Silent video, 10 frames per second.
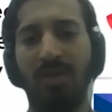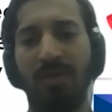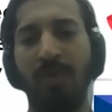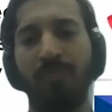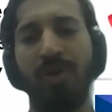
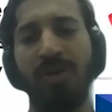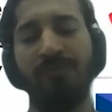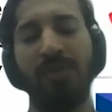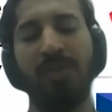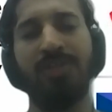
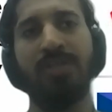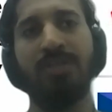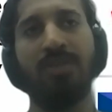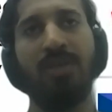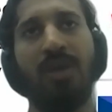important
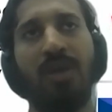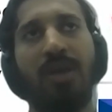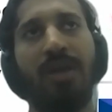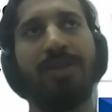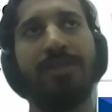features
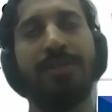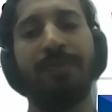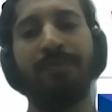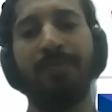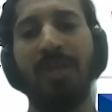and
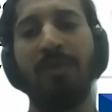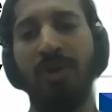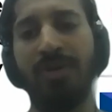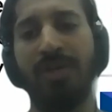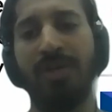
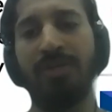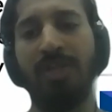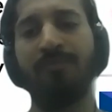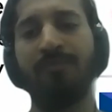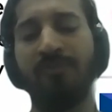important
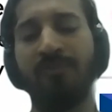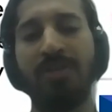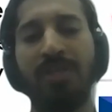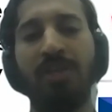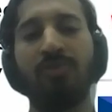
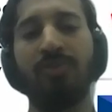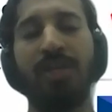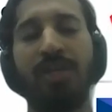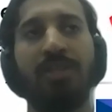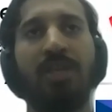improvements
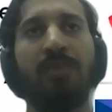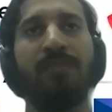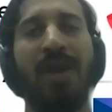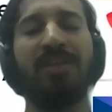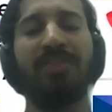included in the
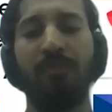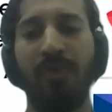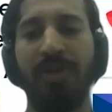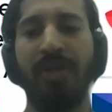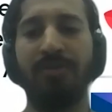Python
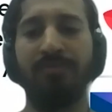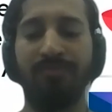3.10.